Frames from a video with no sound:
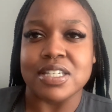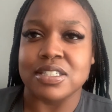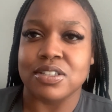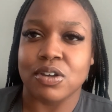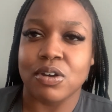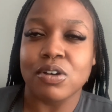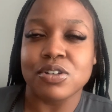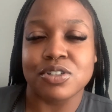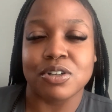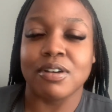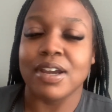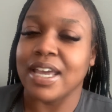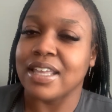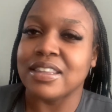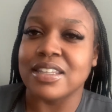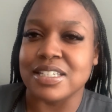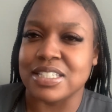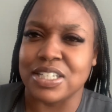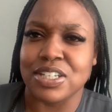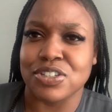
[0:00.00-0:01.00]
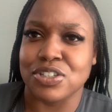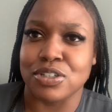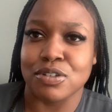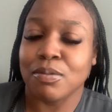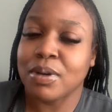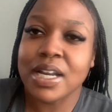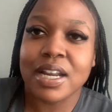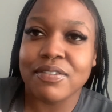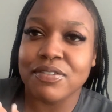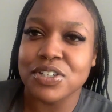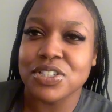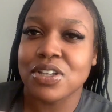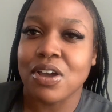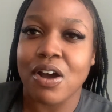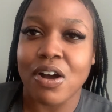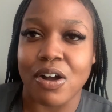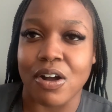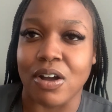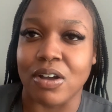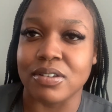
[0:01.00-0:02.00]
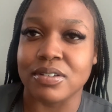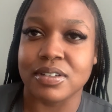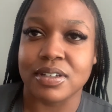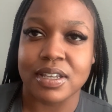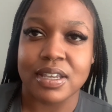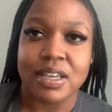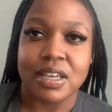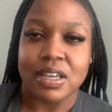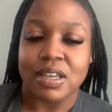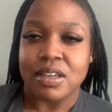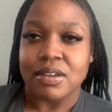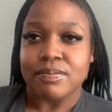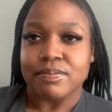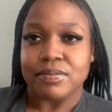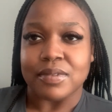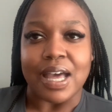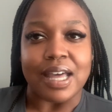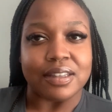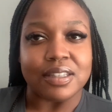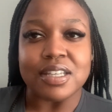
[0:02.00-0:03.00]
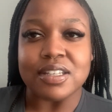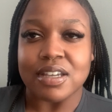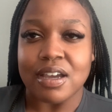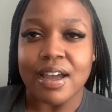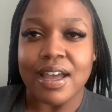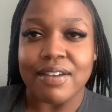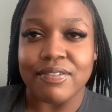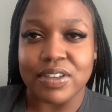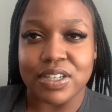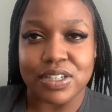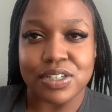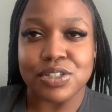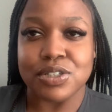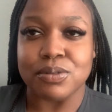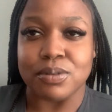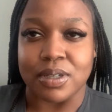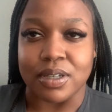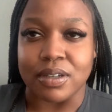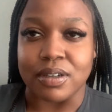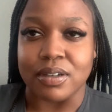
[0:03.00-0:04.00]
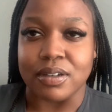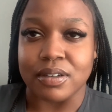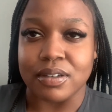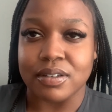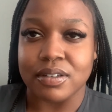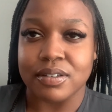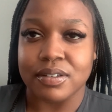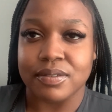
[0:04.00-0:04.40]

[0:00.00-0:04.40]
cultural ethics issue, whatever it's called. I think y'all have an issue here.